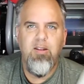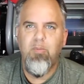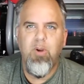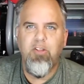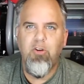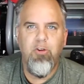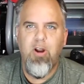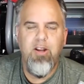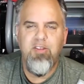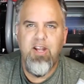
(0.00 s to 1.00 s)
When I turned it
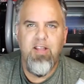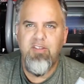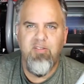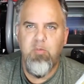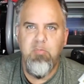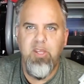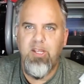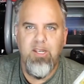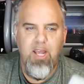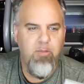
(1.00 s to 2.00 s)
on, it said it had 7
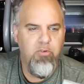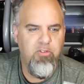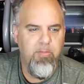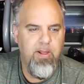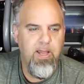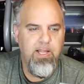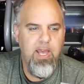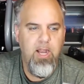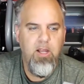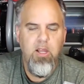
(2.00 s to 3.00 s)
million games or something like
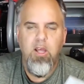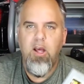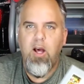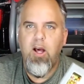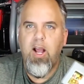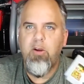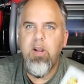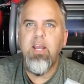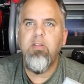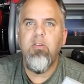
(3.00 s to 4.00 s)
that. I could
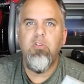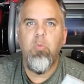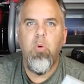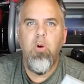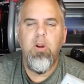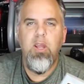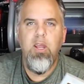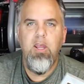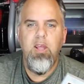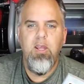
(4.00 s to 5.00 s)
not get this to work
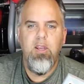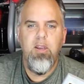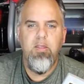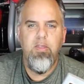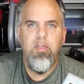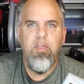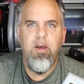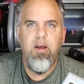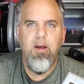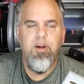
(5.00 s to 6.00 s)
in
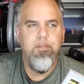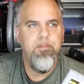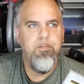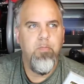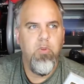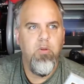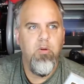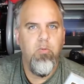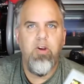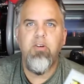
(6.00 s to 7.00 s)
the
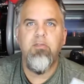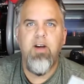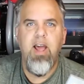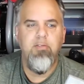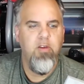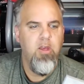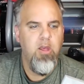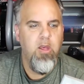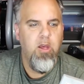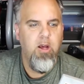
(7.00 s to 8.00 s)
Retron 5,
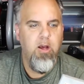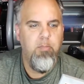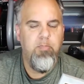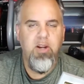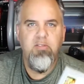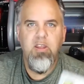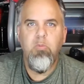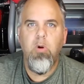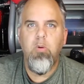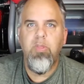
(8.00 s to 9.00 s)
but it did
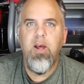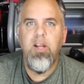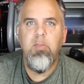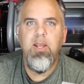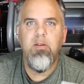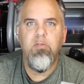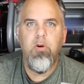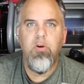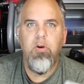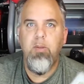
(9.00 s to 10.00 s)
work with the Honeybee
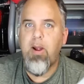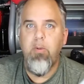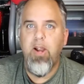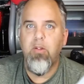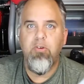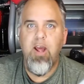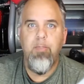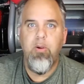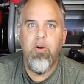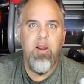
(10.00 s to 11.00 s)
converter in my regular
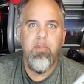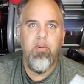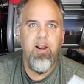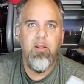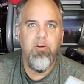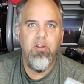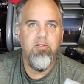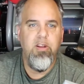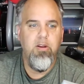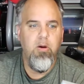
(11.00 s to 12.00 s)
top loader and my regular
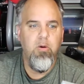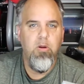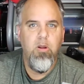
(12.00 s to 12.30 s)
Nintendo.